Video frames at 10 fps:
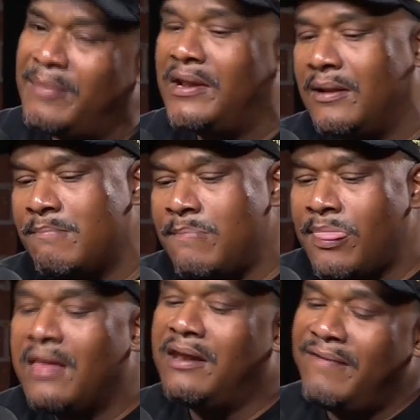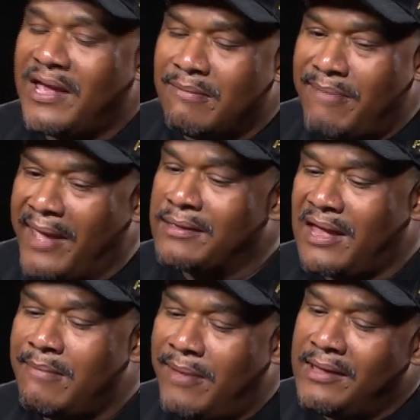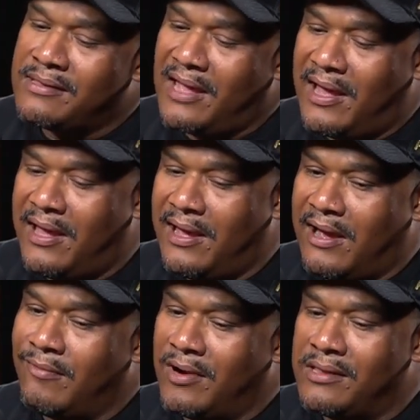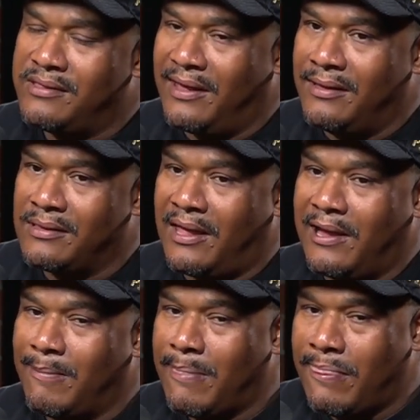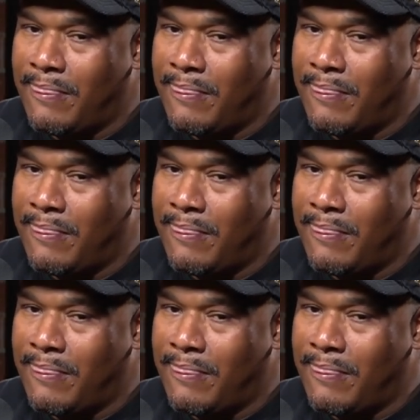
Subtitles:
I mean, living in Bed-Stuy, I want to say is like